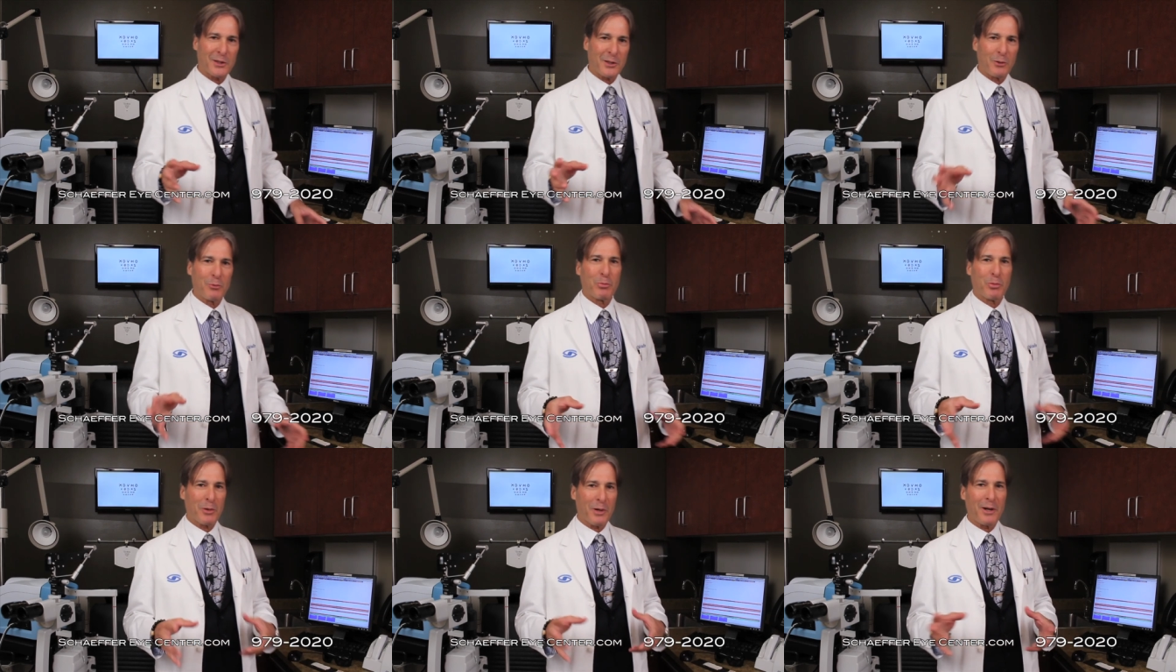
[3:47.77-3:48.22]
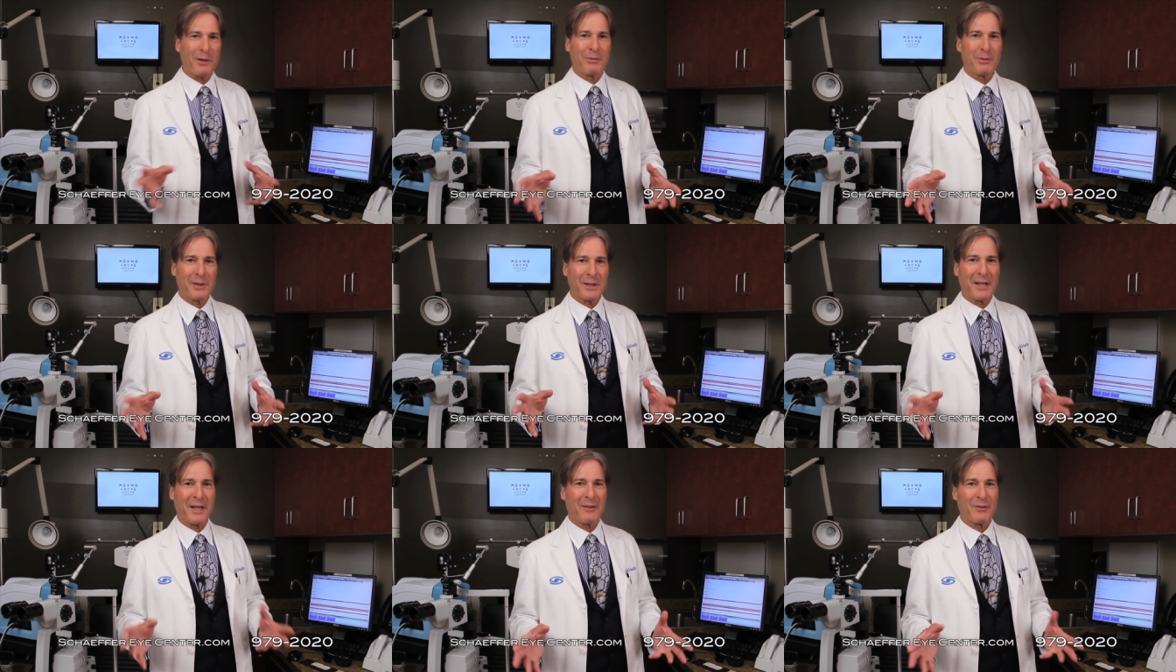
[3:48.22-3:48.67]
you
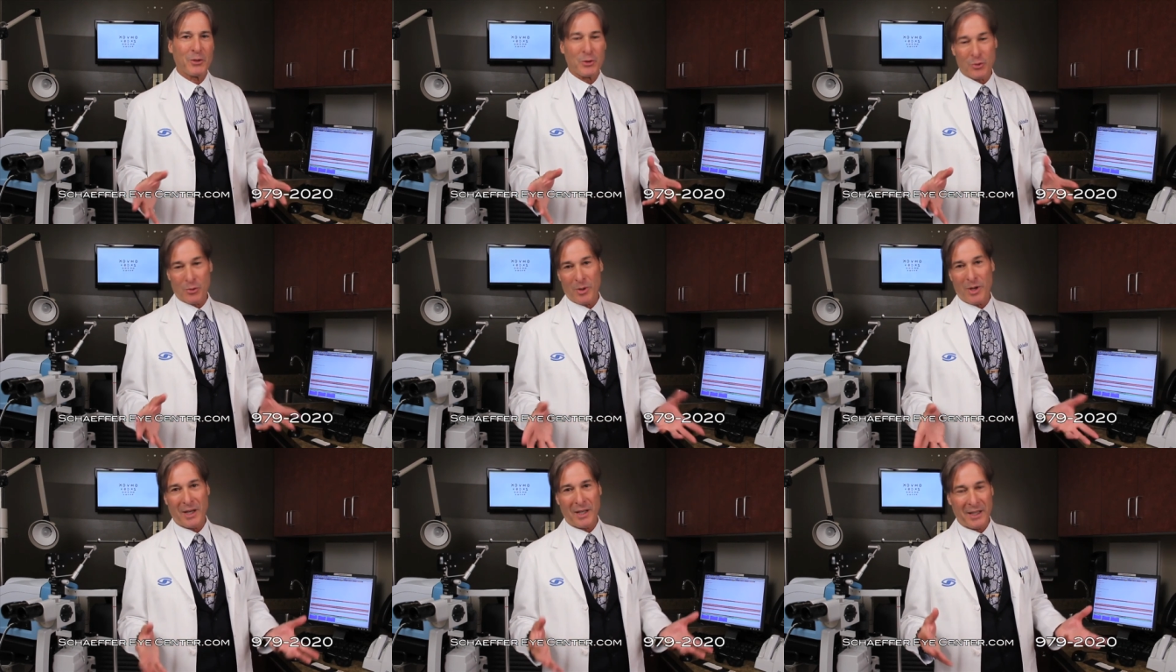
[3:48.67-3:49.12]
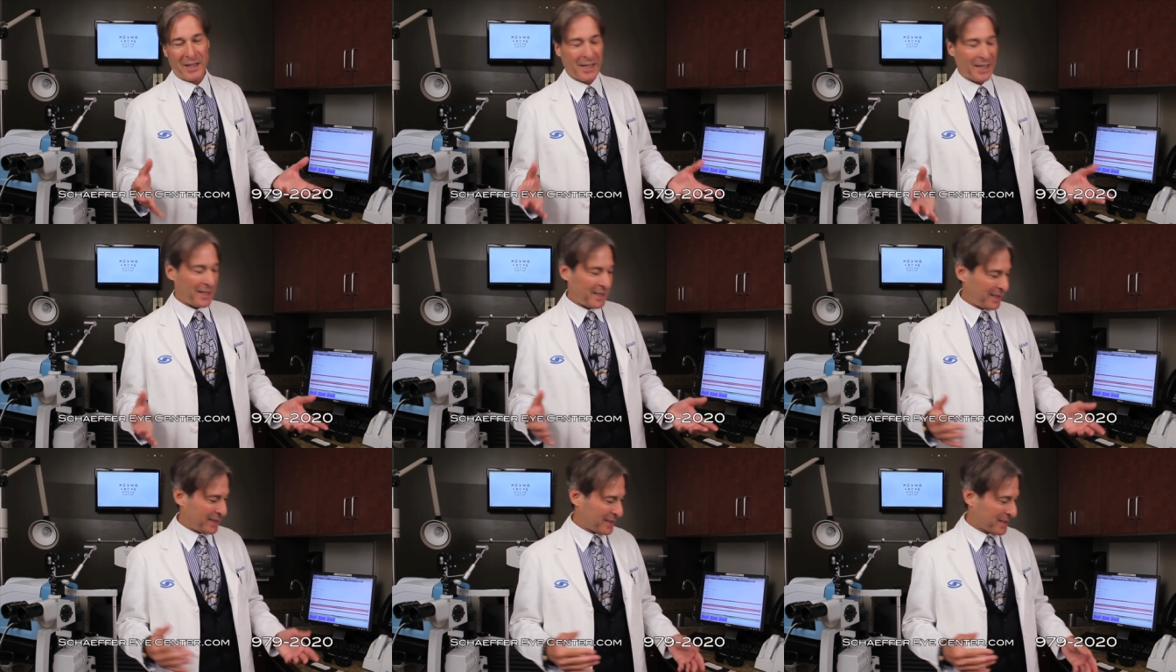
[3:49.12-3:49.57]
probably have a dry
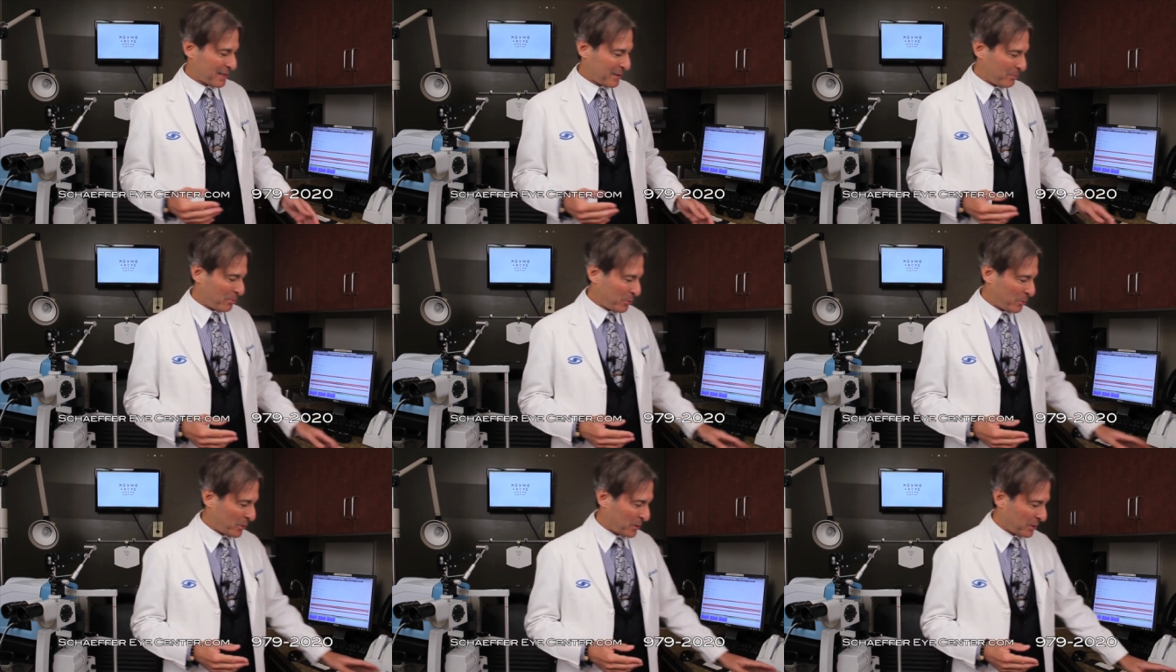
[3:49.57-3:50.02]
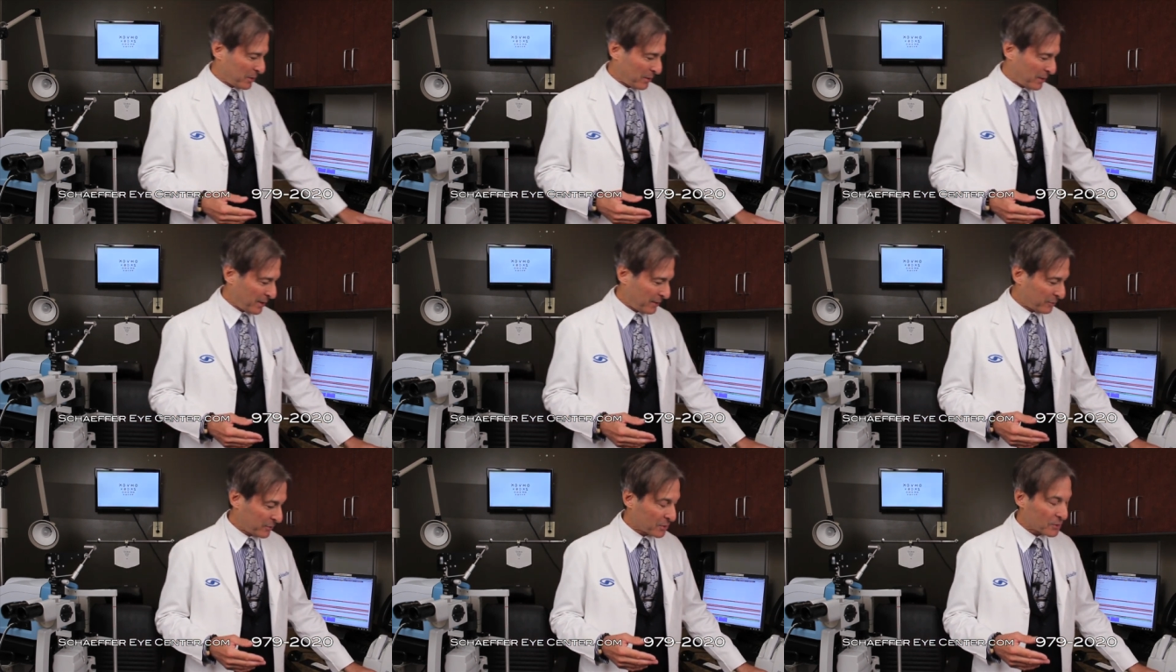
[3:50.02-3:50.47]
eye at some point in your
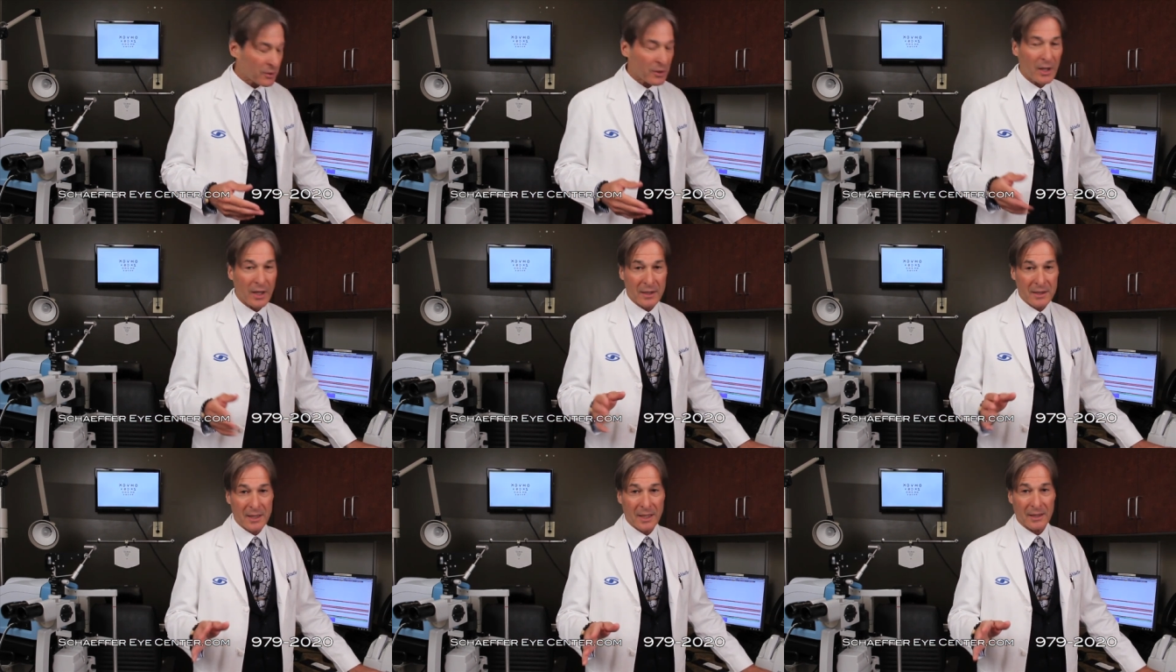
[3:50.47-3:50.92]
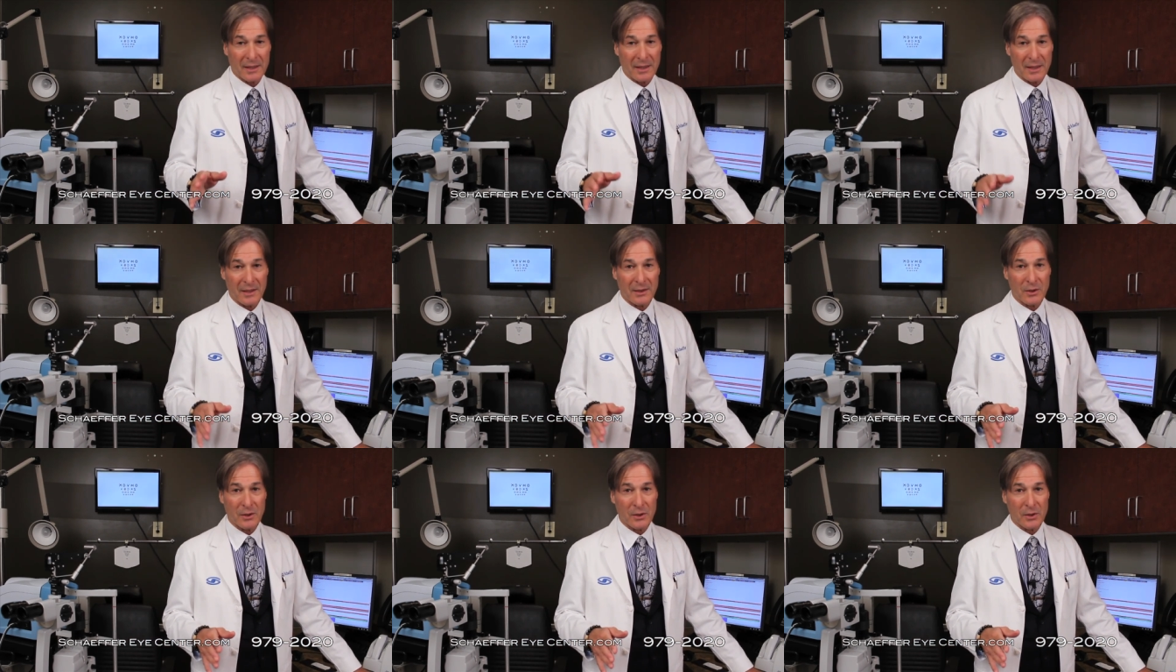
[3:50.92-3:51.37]
life because contact
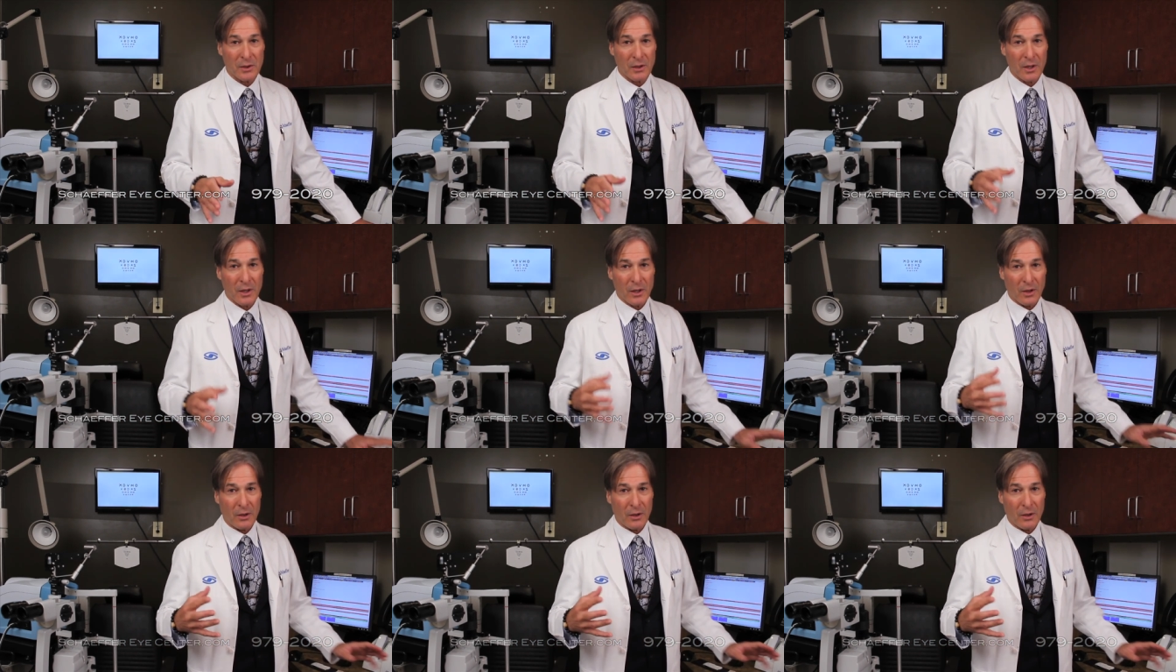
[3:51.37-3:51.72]
lenses